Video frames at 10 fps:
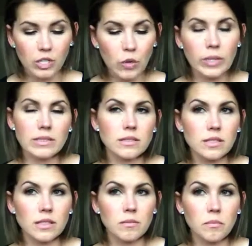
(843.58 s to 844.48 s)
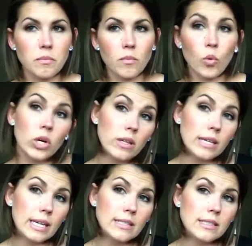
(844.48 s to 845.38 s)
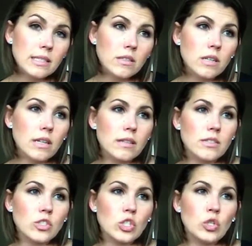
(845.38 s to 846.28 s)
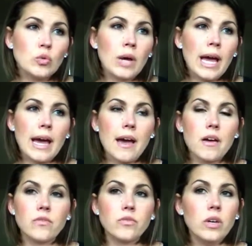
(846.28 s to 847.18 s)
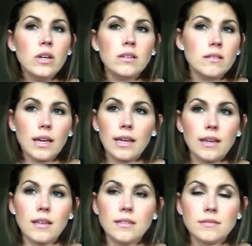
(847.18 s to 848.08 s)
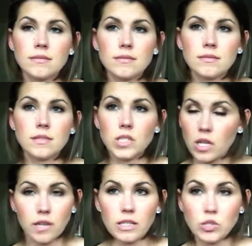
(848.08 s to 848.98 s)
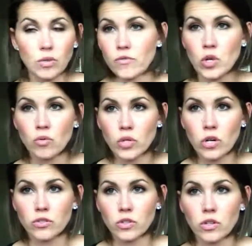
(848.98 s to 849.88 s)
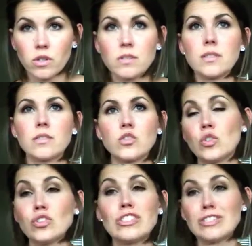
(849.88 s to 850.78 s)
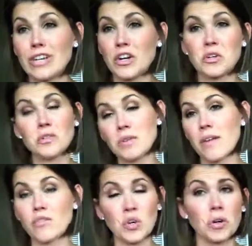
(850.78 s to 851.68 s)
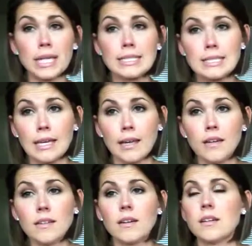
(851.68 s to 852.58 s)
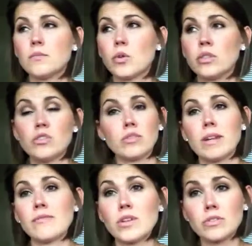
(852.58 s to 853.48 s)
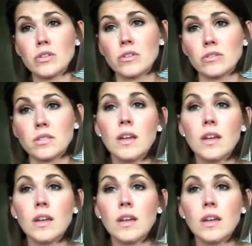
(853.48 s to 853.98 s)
going to work like a concealer unless you have no dark circles. Unless you're just younger and you have great skin, or you just don't have dark circles.